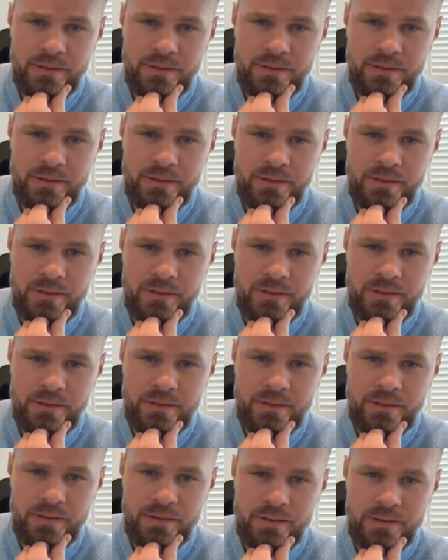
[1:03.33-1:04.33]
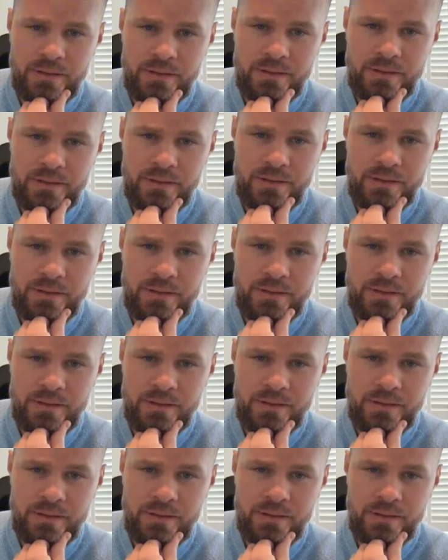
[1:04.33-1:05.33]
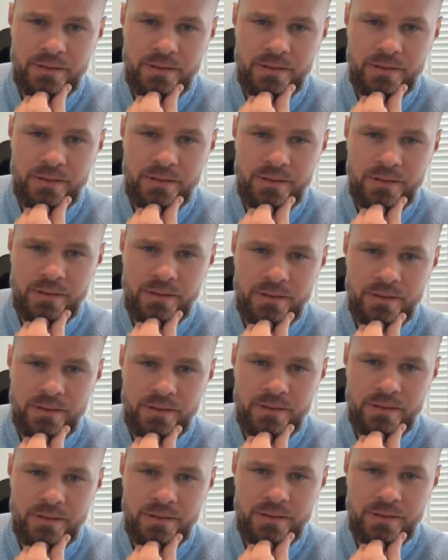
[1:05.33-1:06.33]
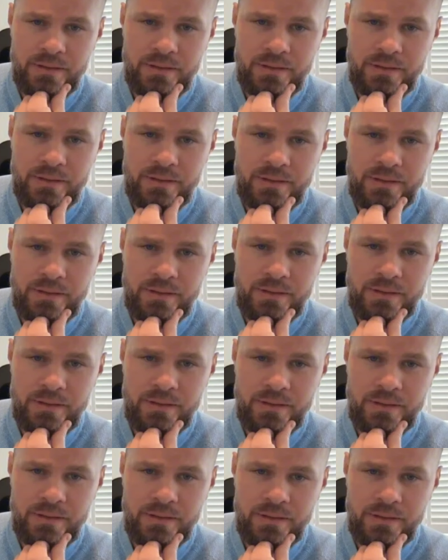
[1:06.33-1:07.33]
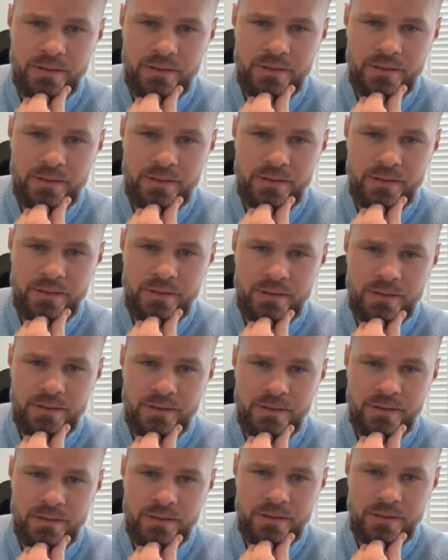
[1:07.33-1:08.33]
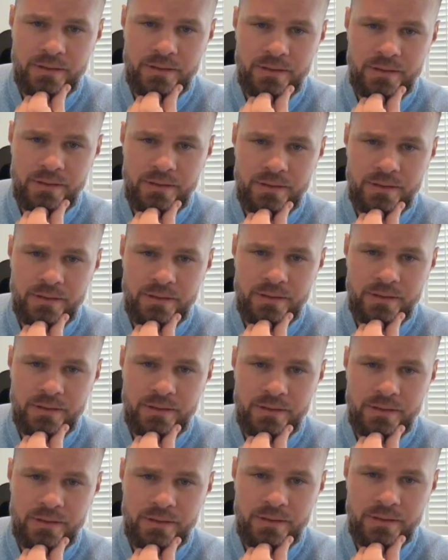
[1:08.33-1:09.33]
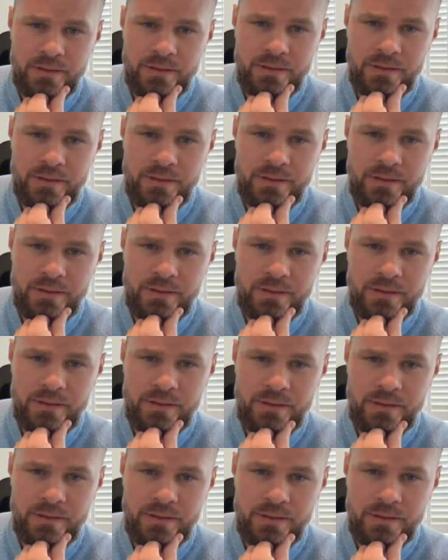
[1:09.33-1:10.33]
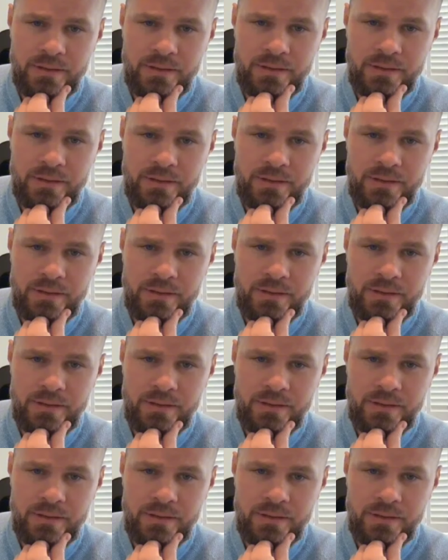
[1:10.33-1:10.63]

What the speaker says: No words are spoken by the person on screen.